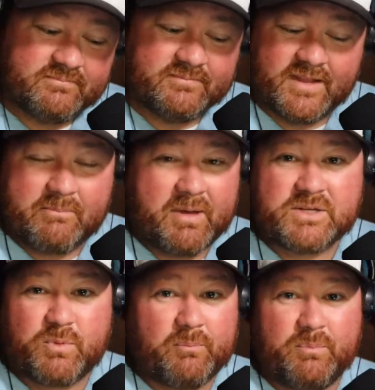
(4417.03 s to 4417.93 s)
It makes
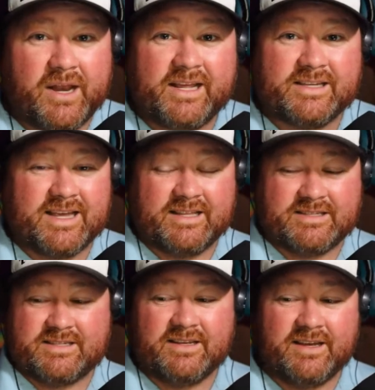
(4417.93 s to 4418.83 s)
plenty of
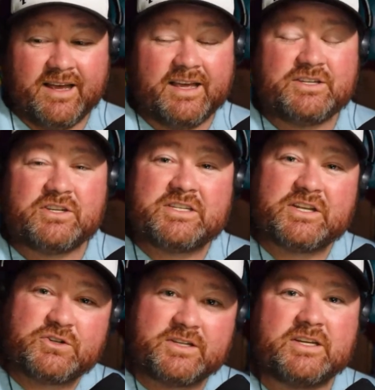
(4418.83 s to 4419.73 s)
sense. It's just
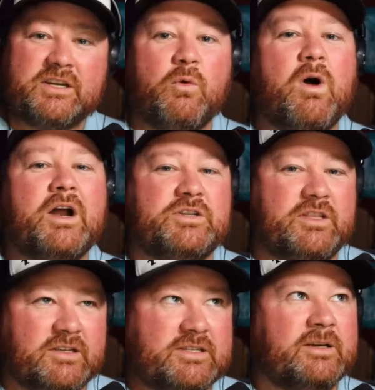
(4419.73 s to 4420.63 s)
interesting to watch
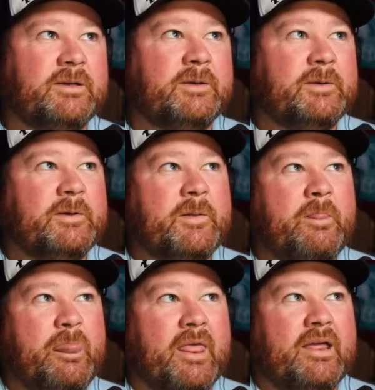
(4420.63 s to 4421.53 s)
this
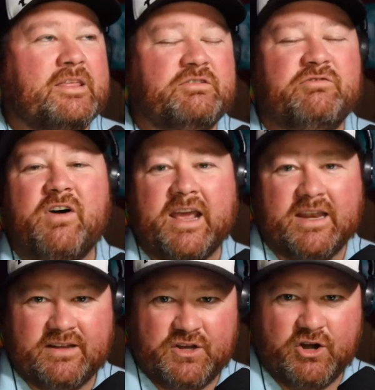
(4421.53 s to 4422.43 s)
fight
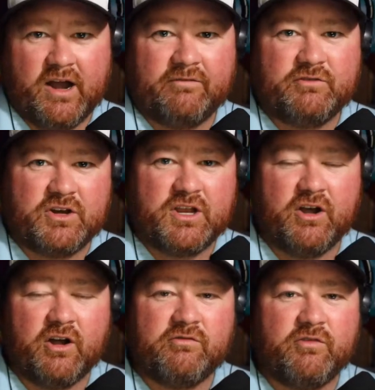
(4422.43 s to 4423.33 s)
year after
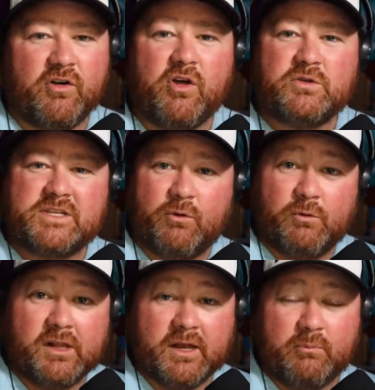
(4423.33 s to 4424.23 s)
year for those that
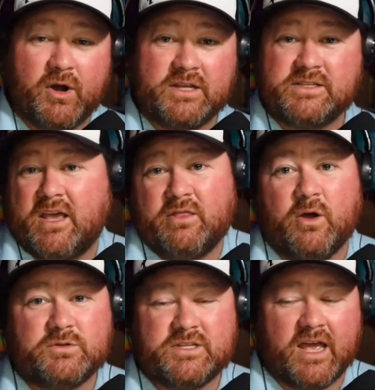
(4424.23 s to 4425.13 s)
really embrace it and
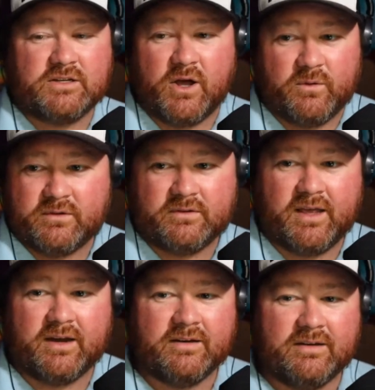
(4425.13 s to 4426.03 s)
those that don't.
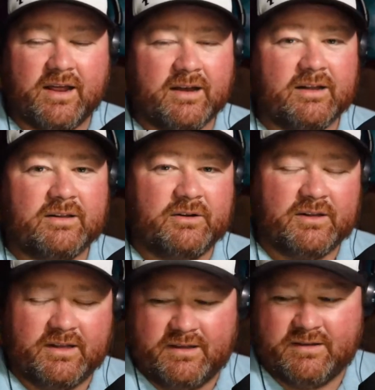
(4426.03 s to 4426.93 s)
And
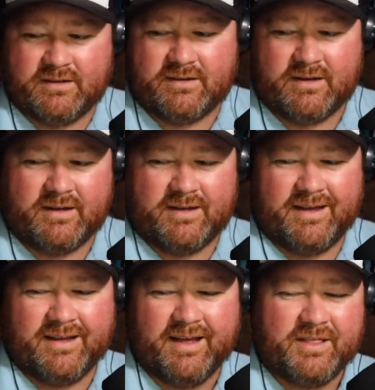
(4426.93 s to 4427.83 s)
clearly,
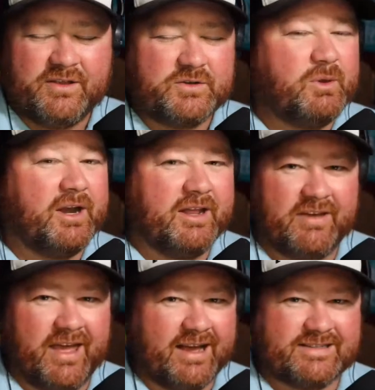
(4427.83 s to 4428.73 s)
there's plenty
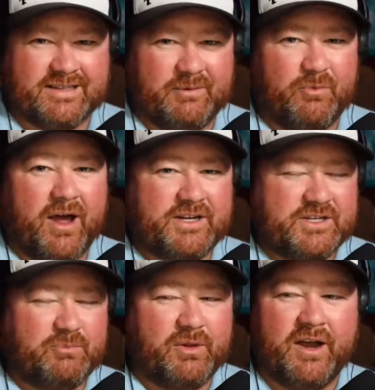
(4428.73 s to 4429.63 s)
of excellent
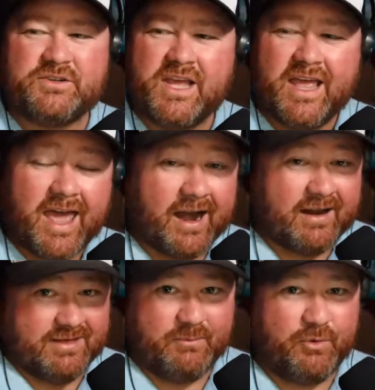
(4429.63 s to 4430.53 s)
Prodigy players, and I
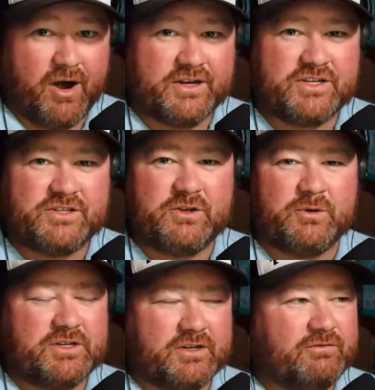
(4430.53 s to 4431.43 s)
think Prodigy's
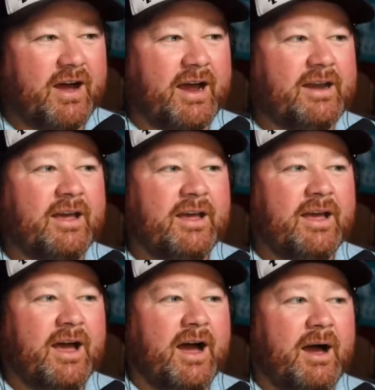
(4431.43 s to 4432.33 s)
doing just fine.
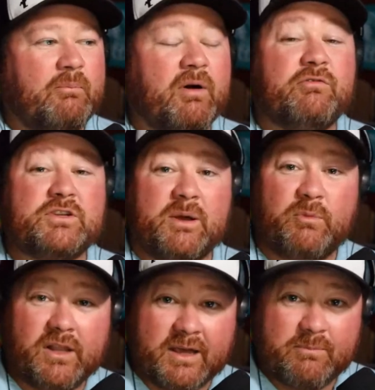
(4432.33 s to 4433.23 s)
But for
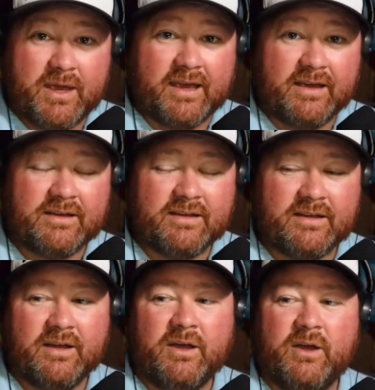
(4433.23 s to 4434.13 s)
someone like me,
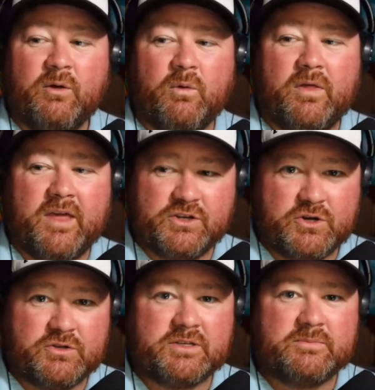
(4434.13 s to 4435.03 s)
when they
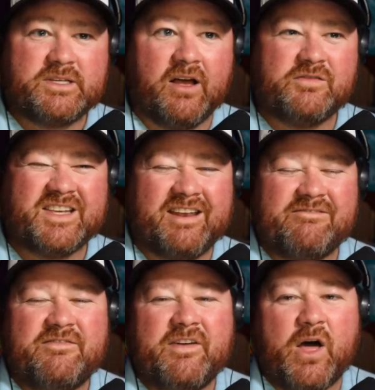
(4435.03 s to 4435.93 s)
introduced themselves, it
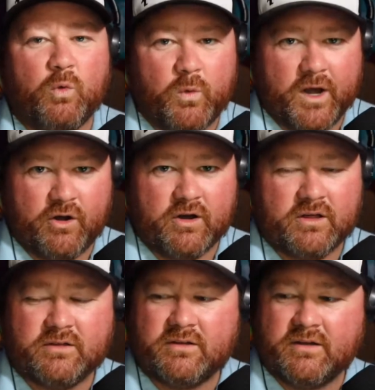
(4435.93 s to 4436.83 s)
felt weird.
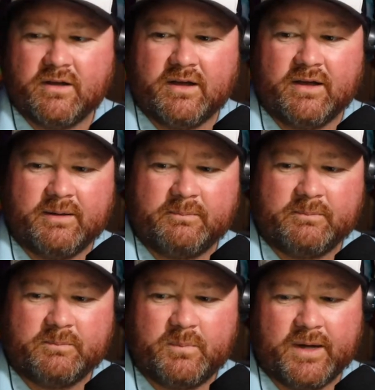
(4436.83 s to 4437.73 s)

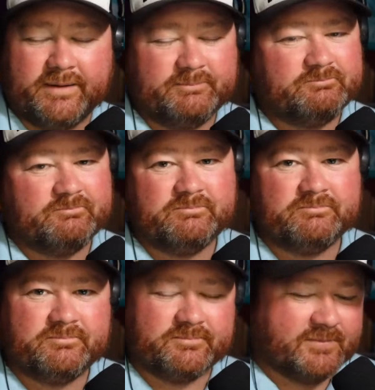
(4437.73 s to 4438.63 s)
But
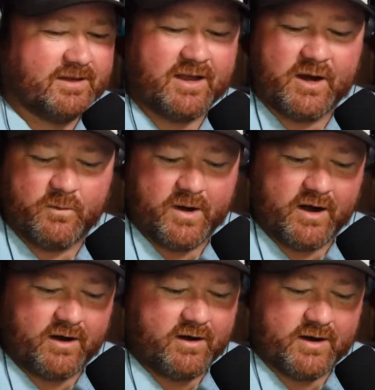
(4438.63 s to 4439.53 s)
here we
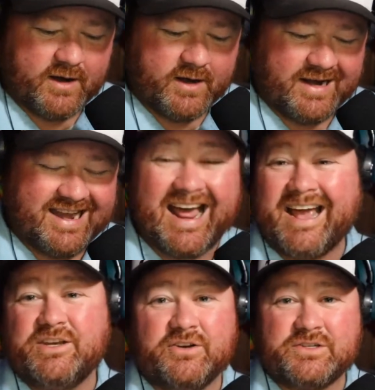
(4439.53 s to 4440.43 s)
are,
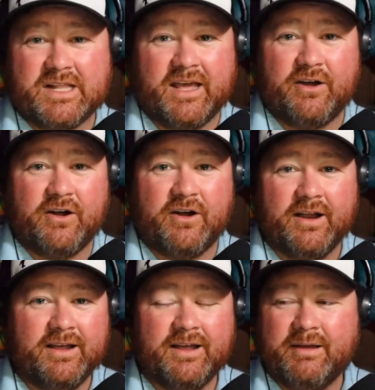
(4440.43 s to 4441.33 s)
9 years later.
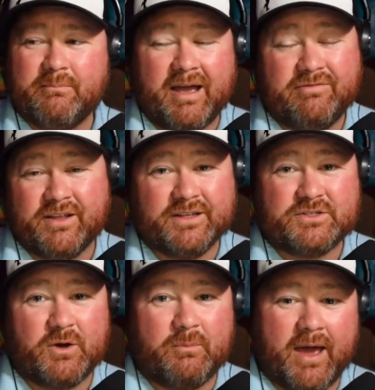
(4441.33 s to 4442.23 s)
My feelings
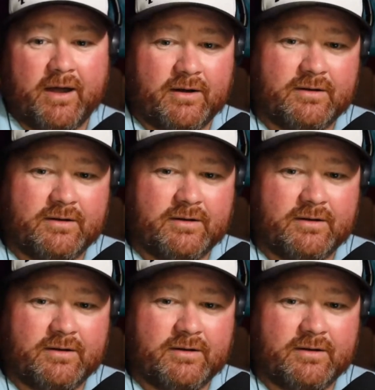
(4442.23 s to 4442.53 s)
don't matter.